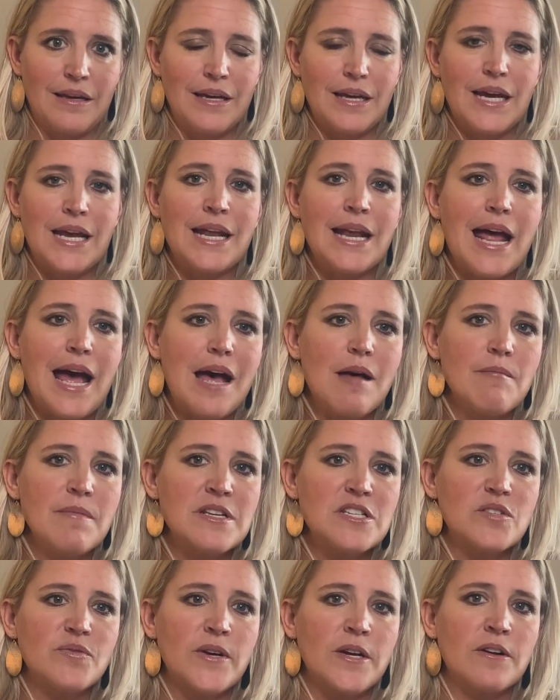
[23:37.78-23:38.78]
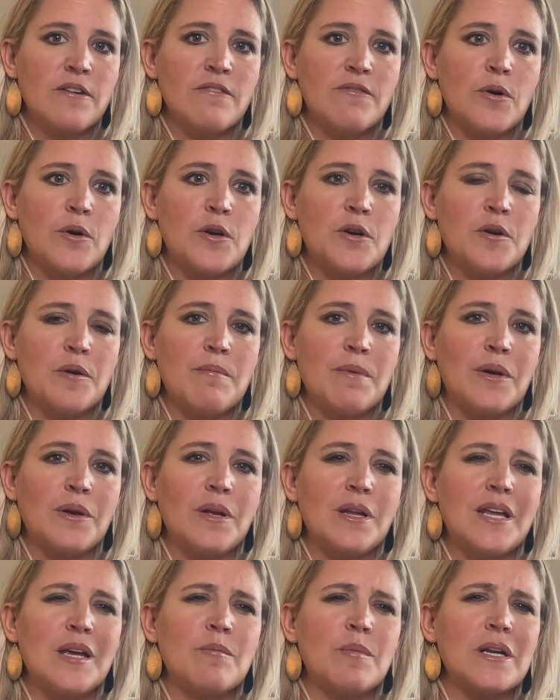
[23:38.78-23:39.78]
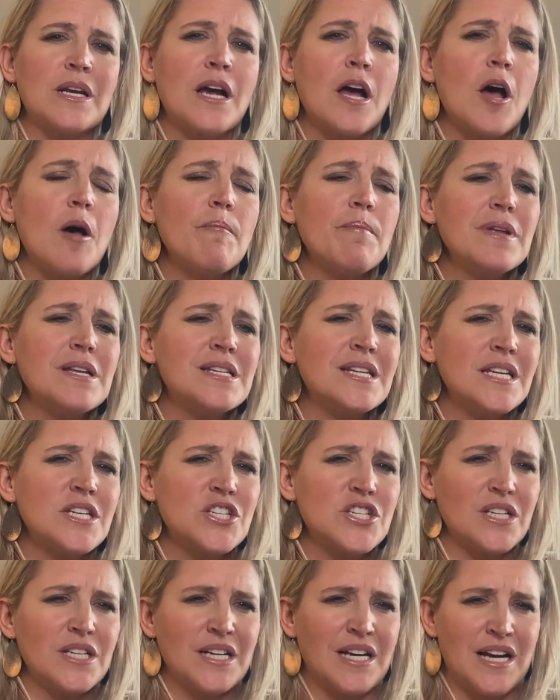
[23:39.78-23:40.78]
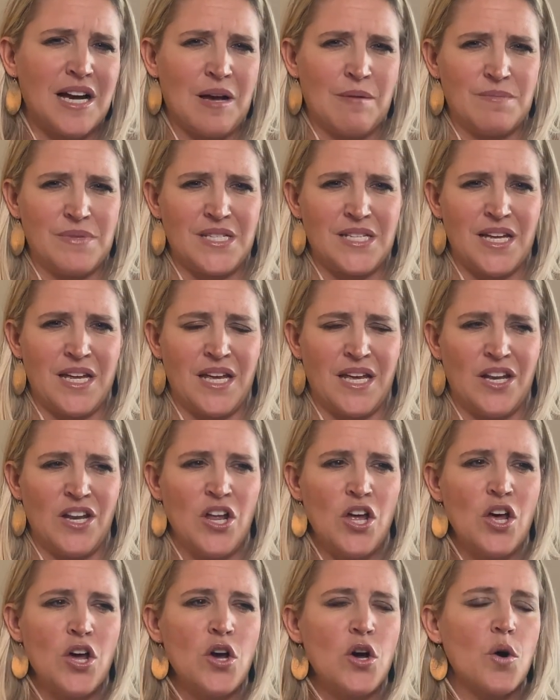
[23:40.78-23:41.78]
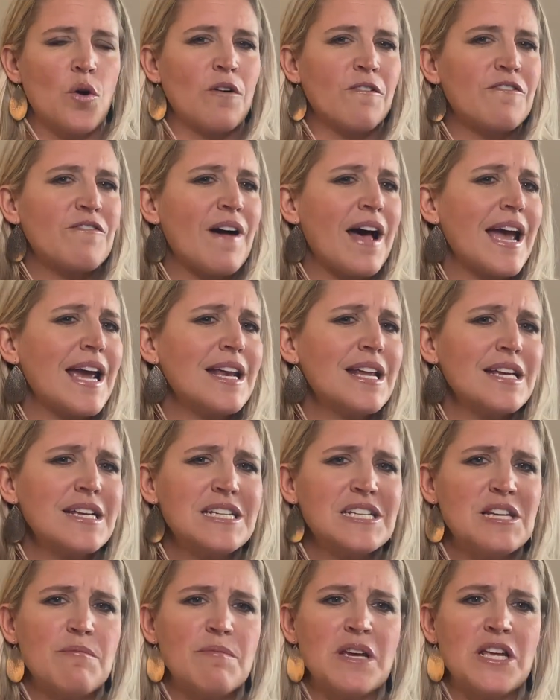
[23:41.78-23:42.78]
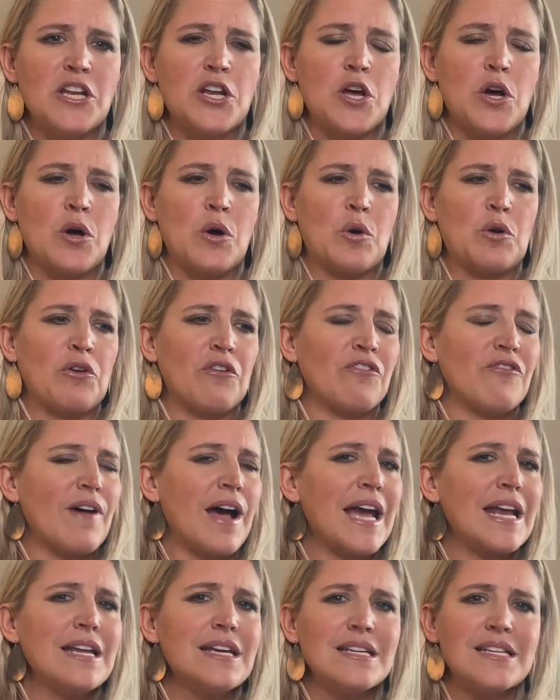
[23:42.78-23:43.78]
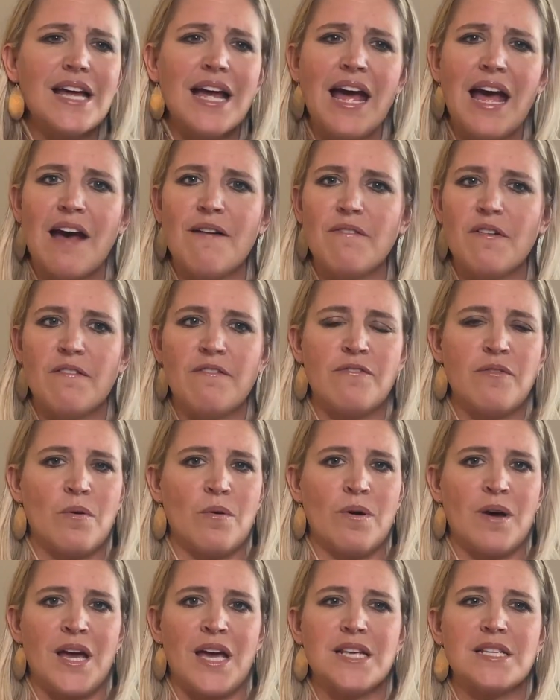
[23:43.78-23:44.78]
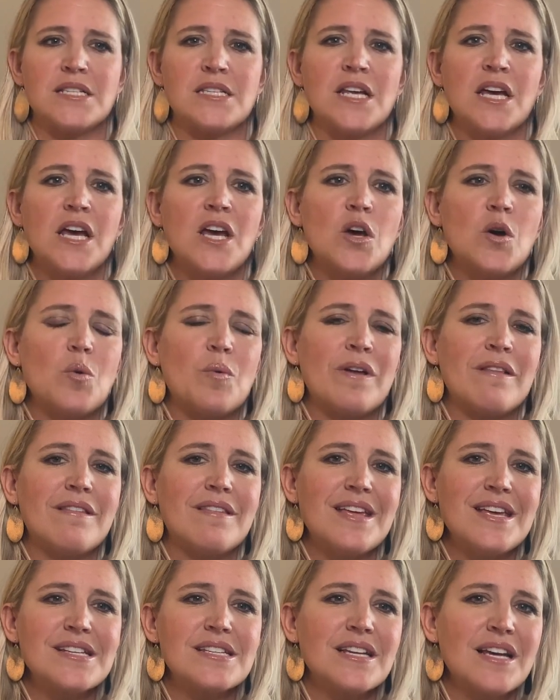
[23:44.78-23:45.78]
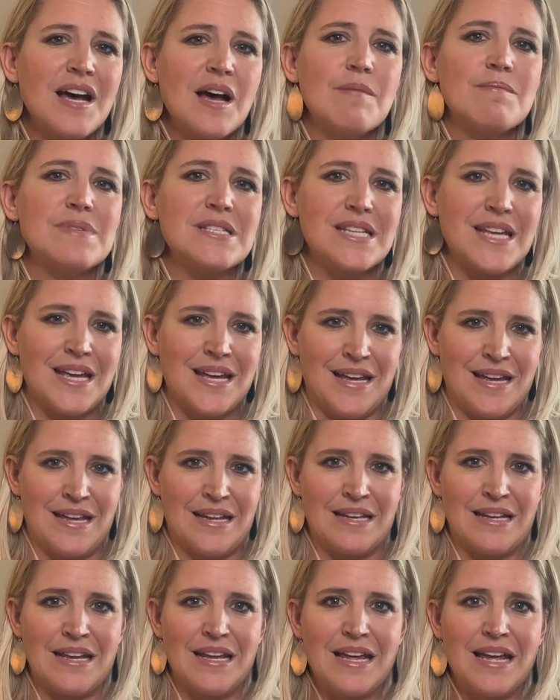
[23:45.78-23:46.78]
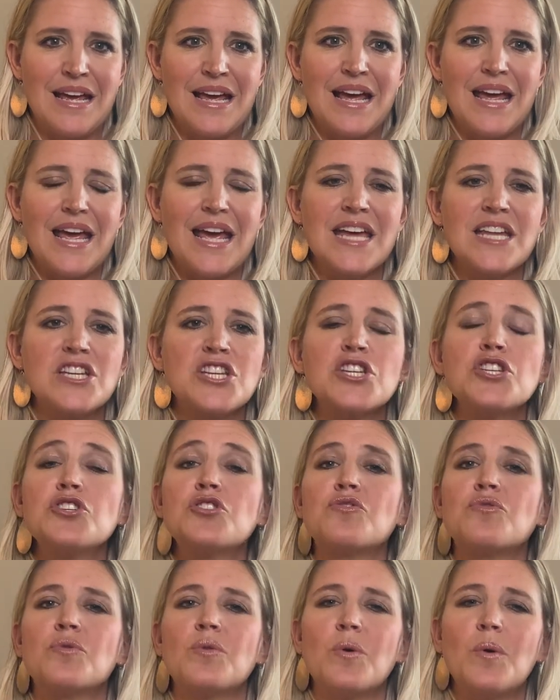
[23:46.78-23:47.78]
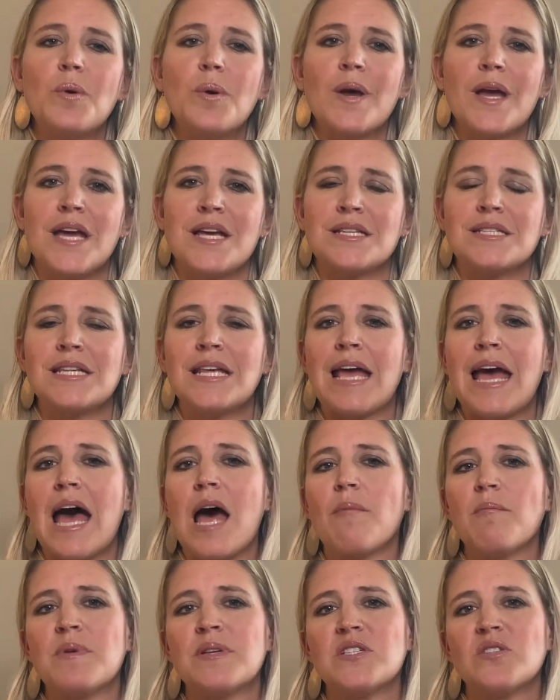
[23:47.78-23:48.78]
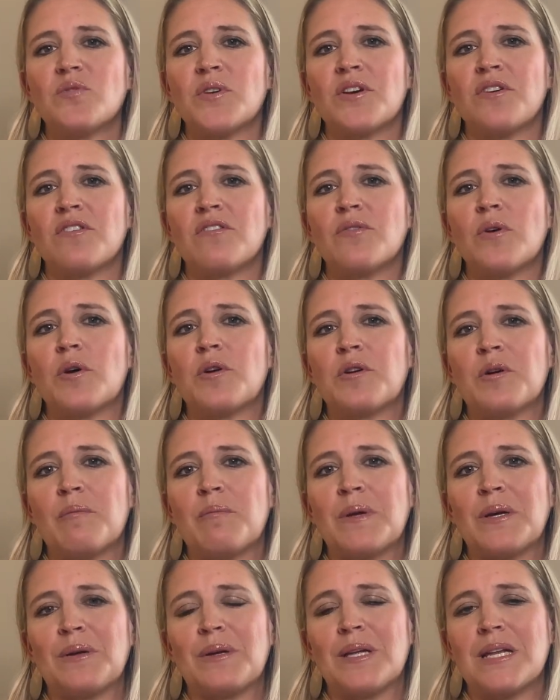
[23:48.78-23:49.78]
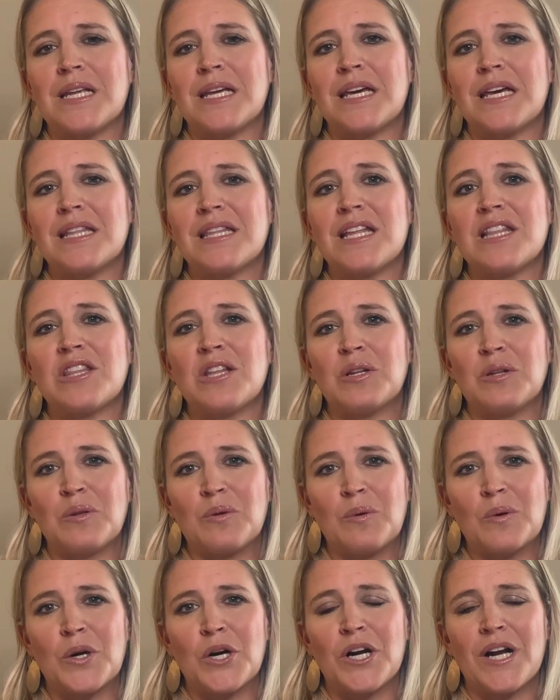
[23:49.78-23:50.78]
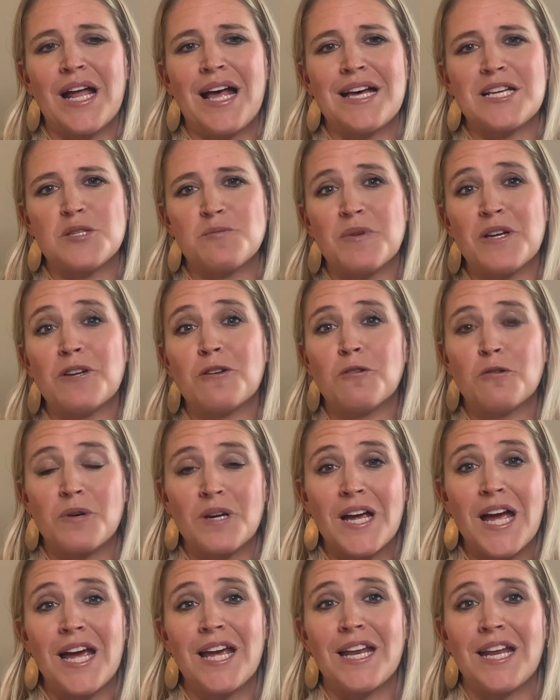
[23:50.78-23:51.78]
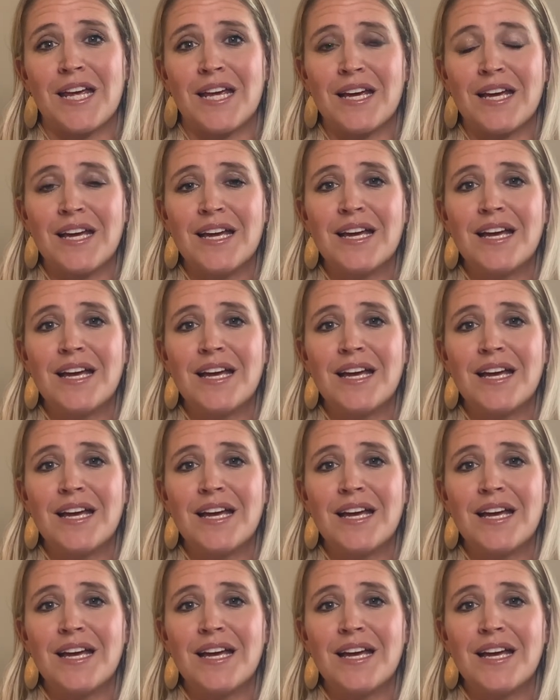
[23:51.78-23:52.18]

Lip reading: An atmosphere of vulnerability. And when competition comes in, or fighting to be known, or fighting to have a voice, when this comes in, it destroys the atmosphere of vulnerability that the Lord has been creating.